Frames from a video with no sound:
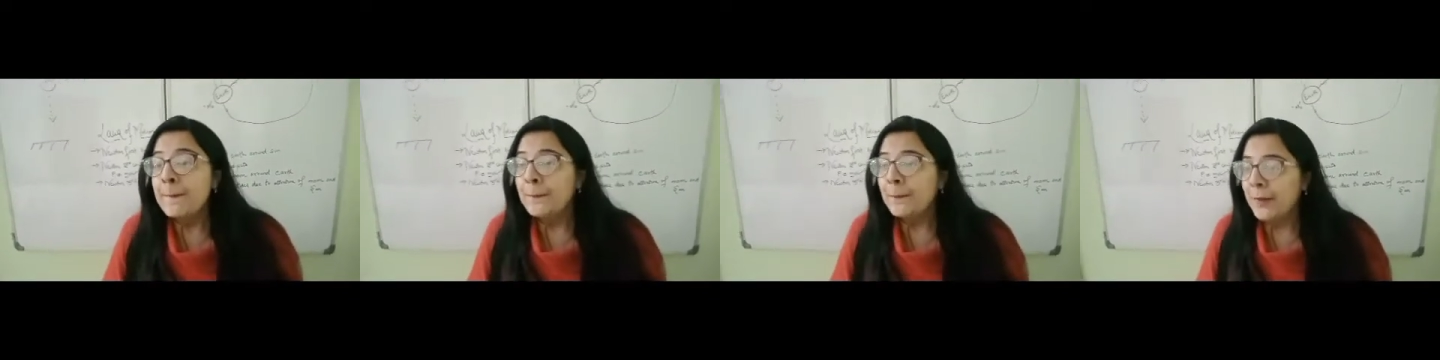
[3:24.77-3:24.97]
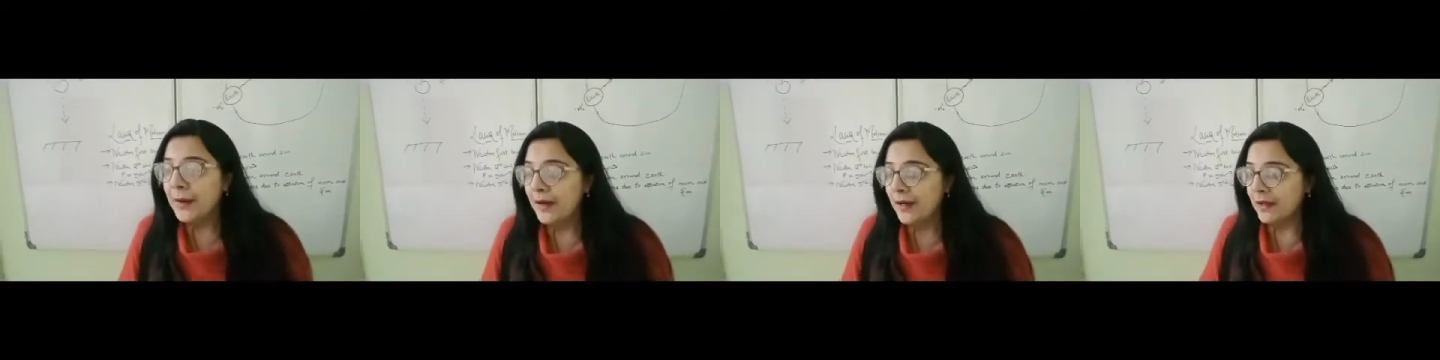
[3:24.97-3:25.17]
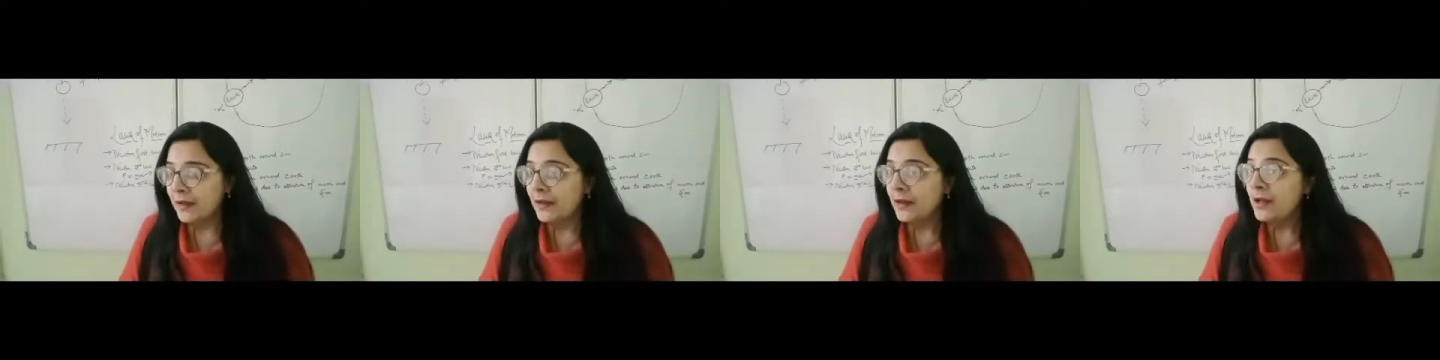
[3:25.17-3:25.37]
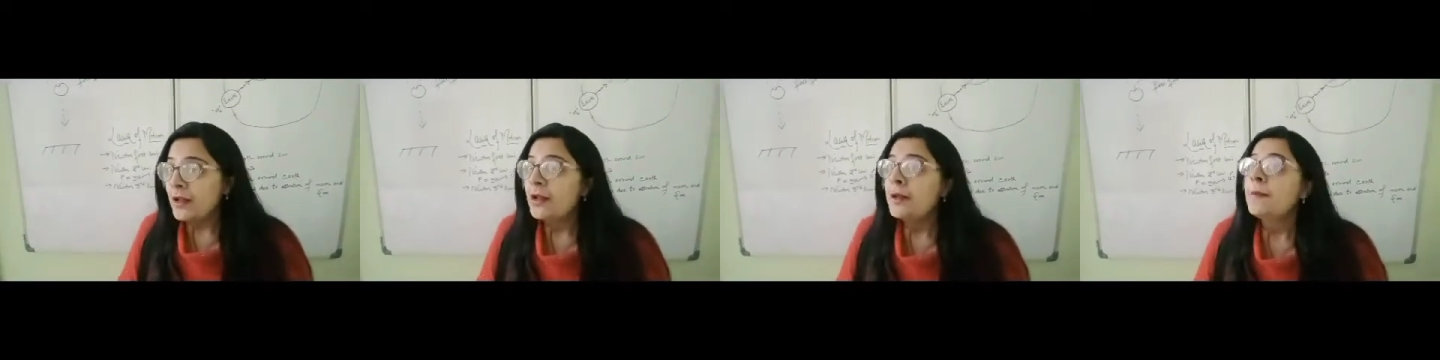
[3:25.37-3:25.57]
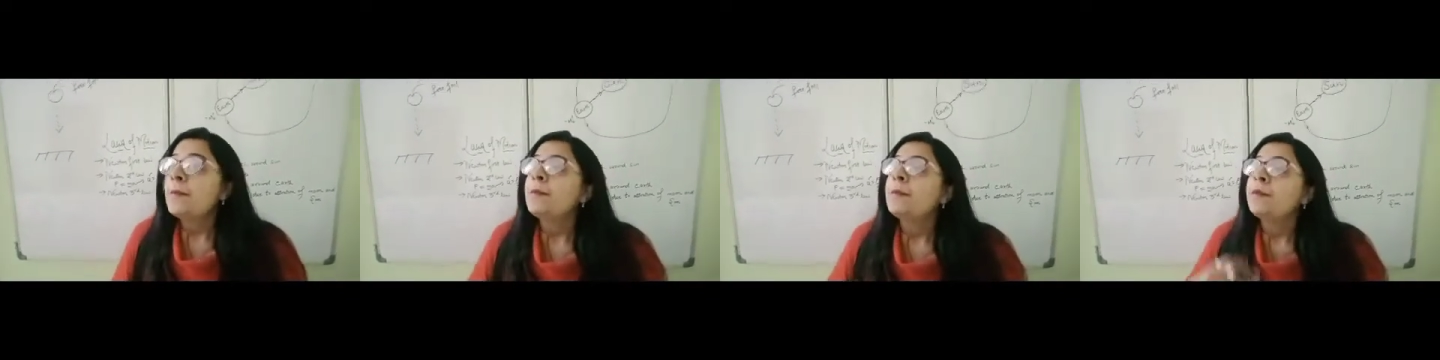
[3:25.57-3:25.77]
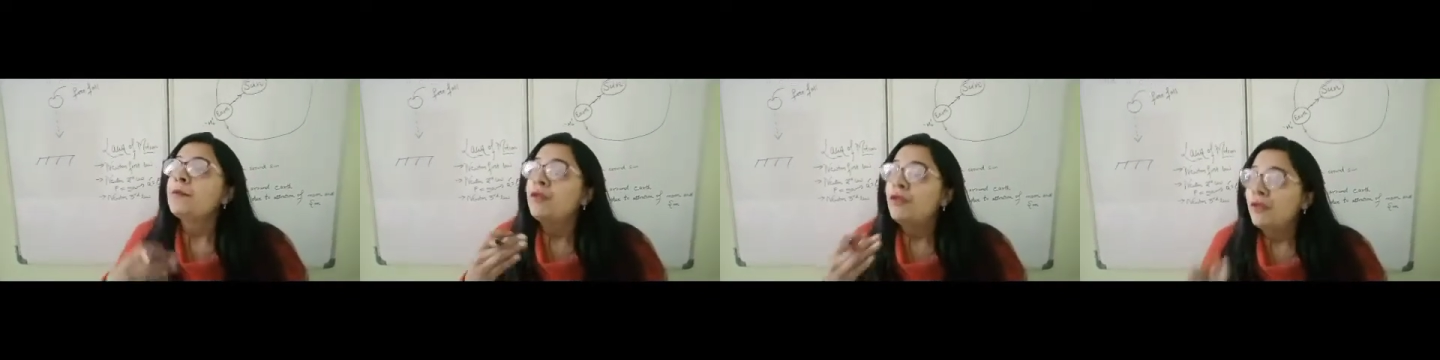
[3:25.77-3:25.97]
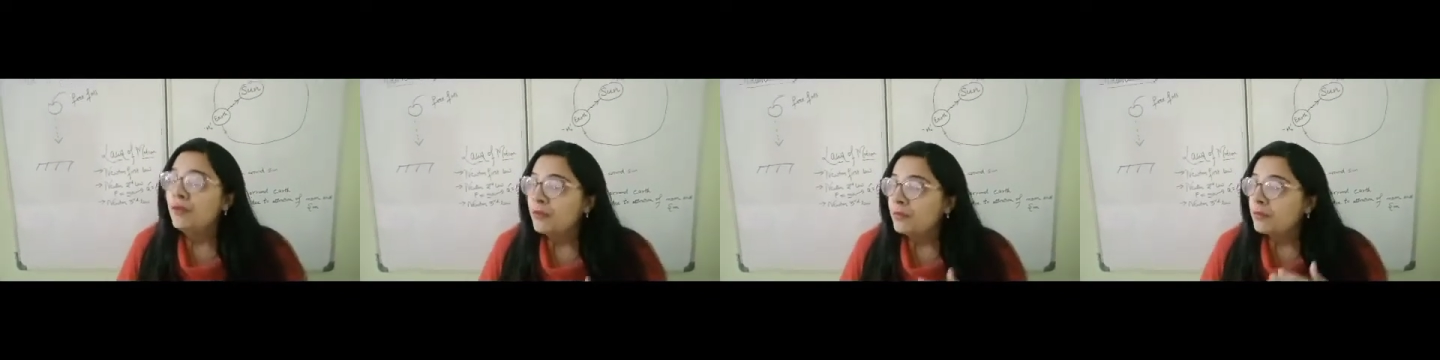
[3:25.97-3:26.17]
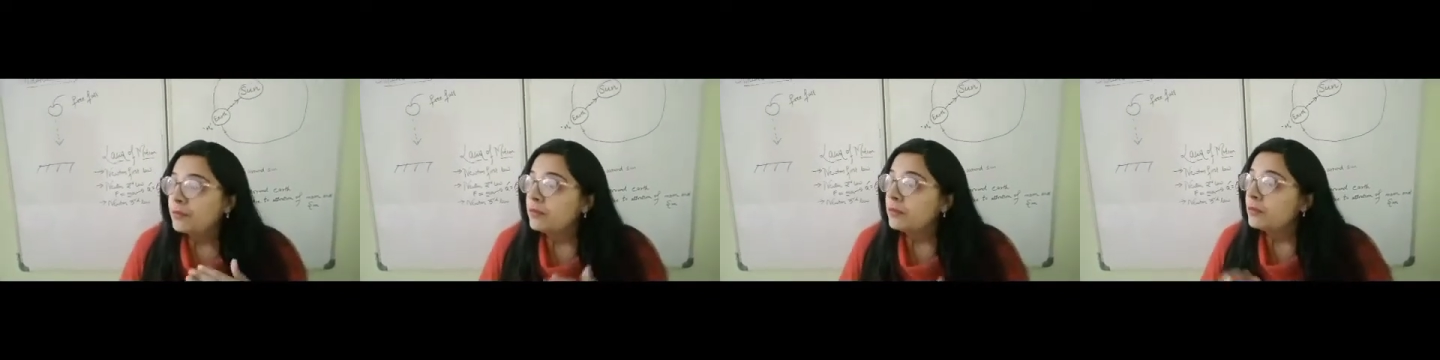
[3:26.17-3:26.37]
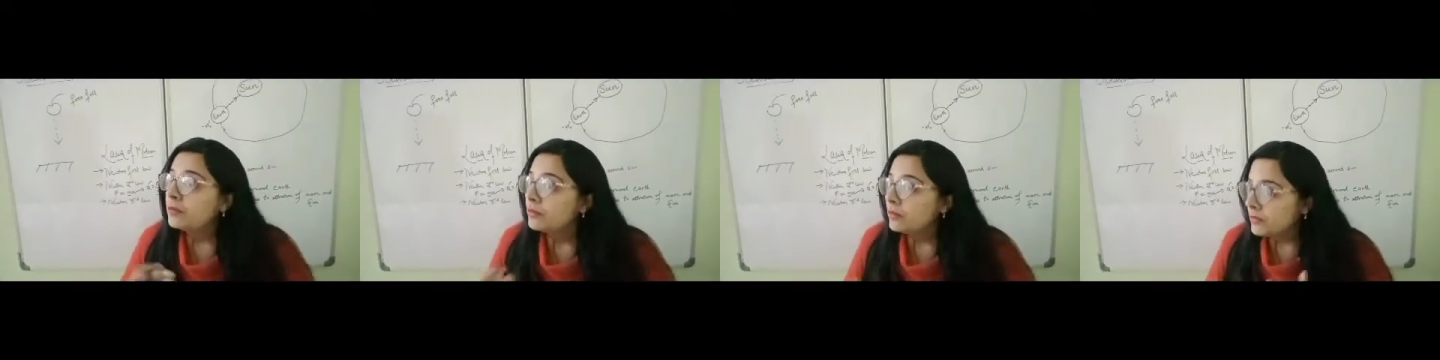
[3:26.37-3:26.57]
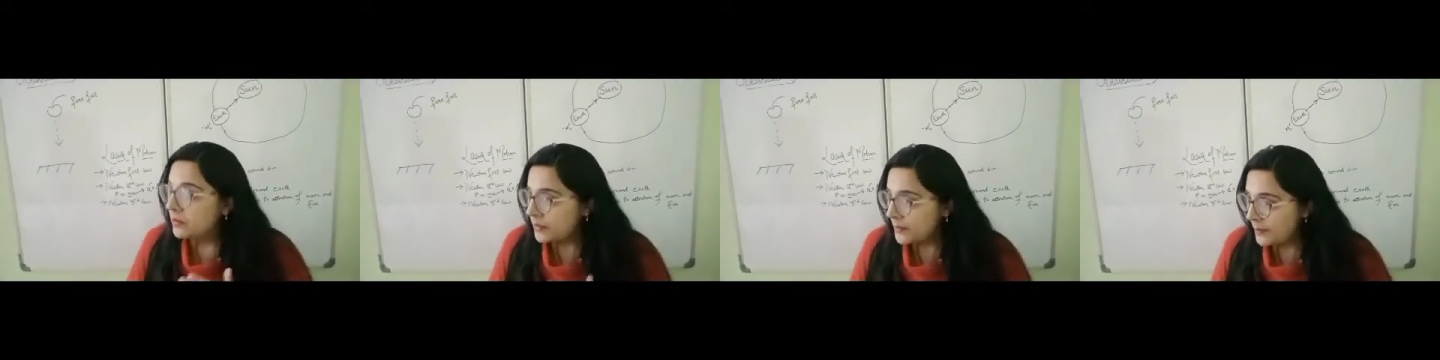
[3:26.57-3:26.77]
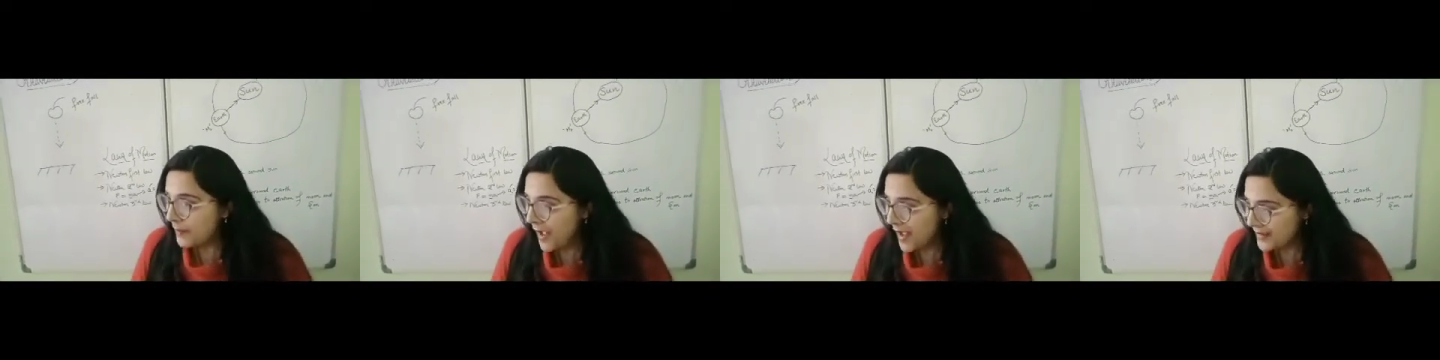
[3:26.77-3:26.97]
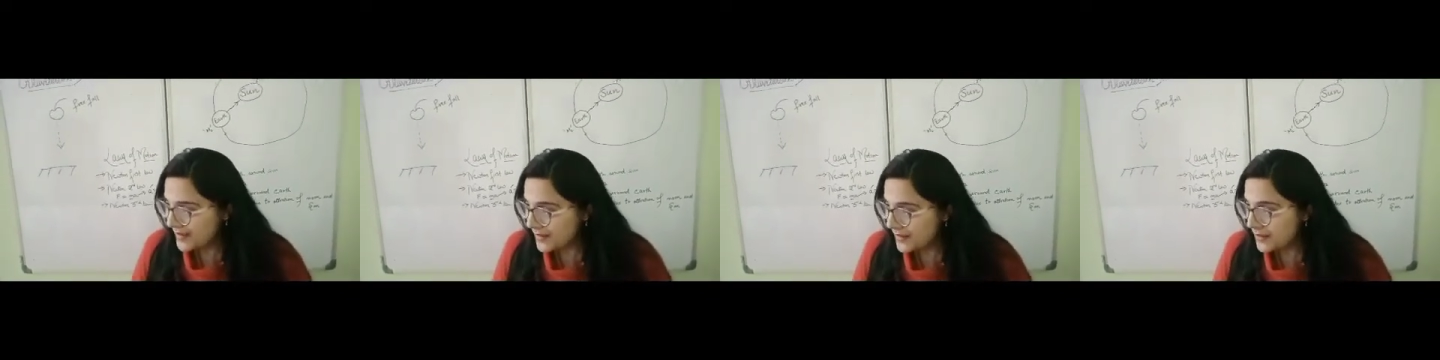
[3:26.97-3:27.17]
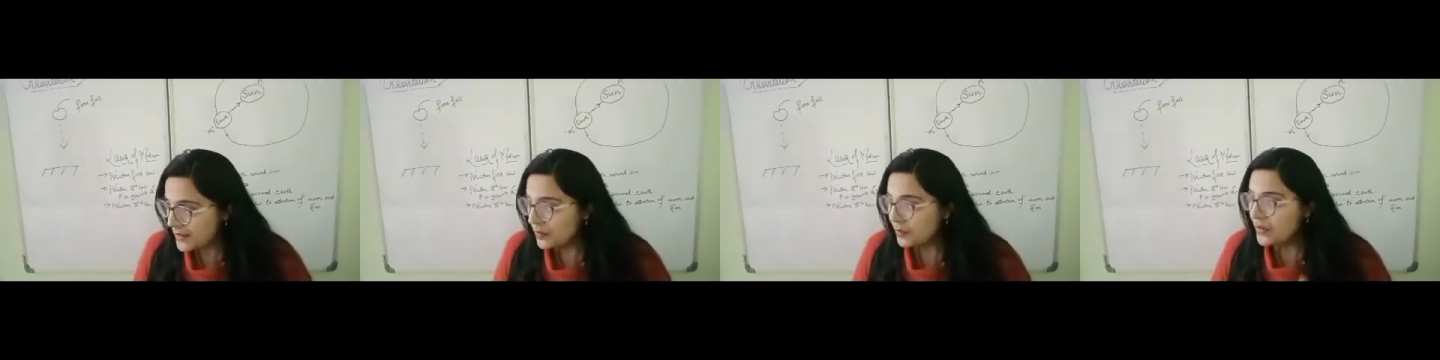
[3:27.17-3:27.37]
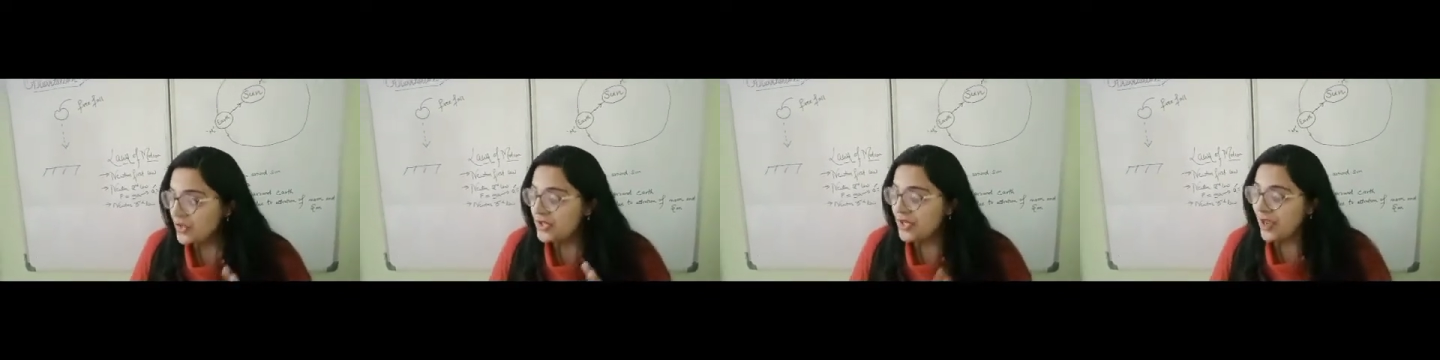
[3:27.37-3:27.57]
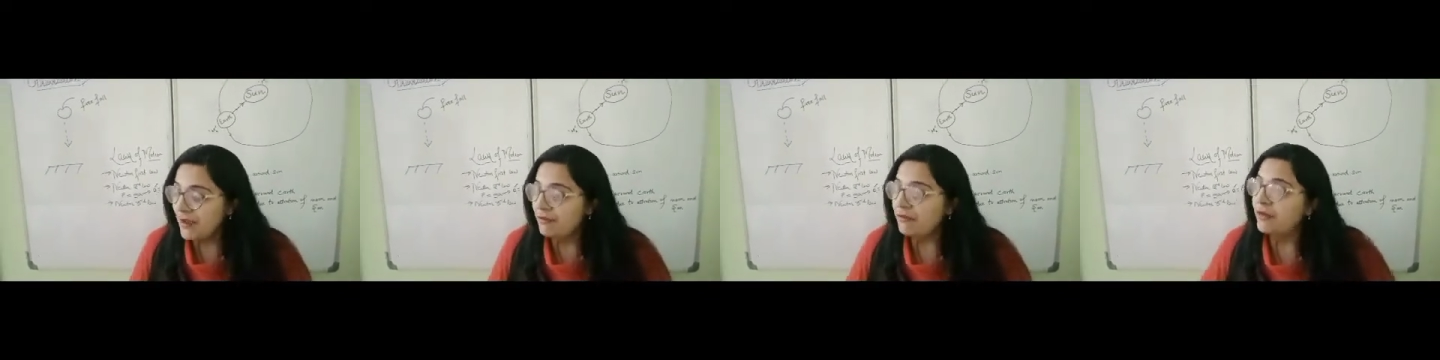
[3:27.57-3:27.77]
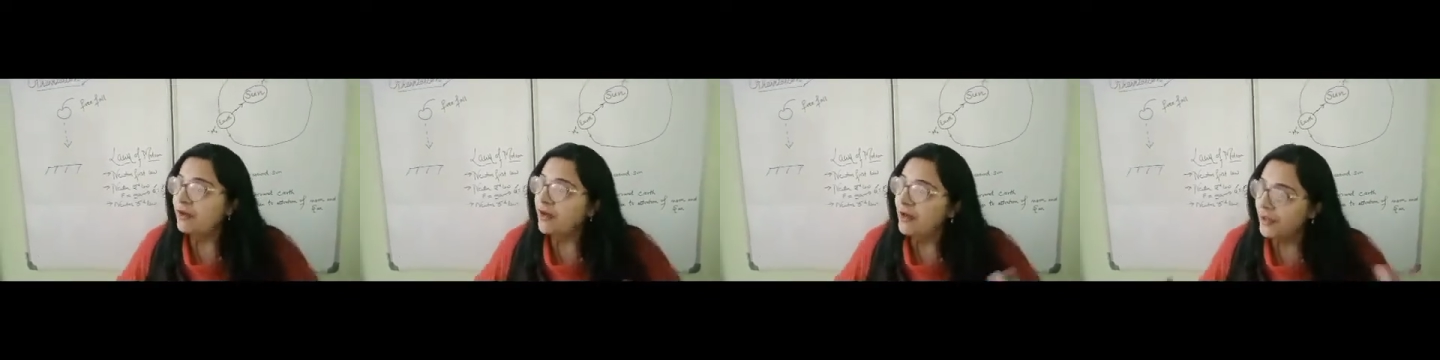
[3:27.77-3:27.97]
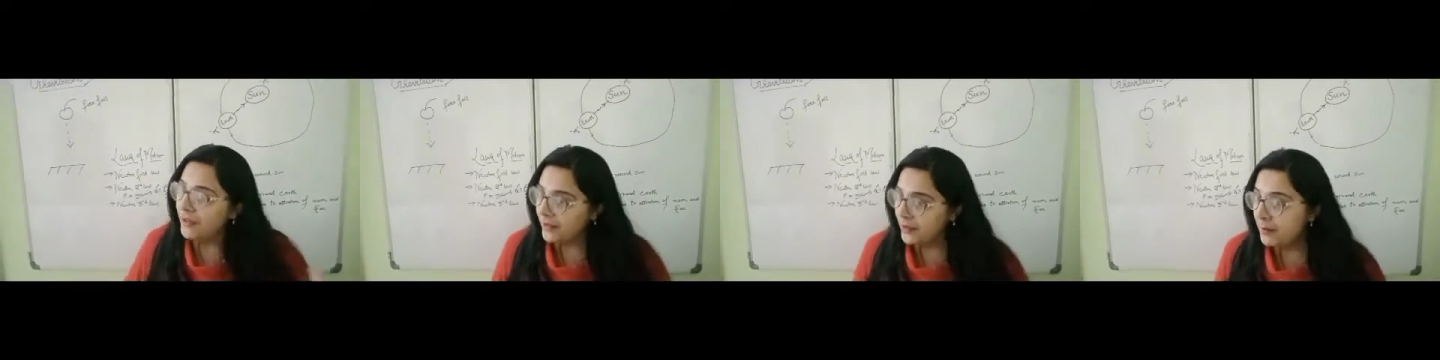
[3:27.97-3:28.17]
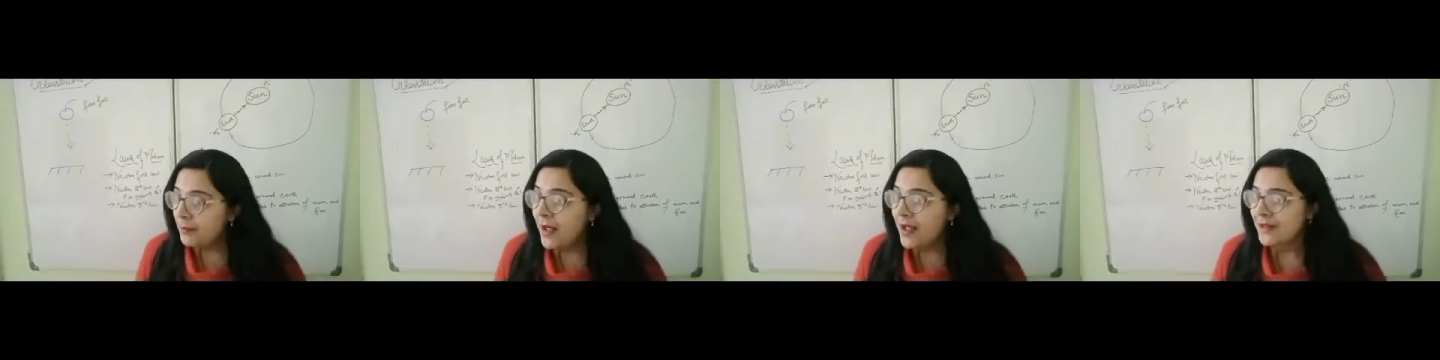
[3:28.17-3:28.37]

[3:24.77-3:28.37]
But the masses which have greater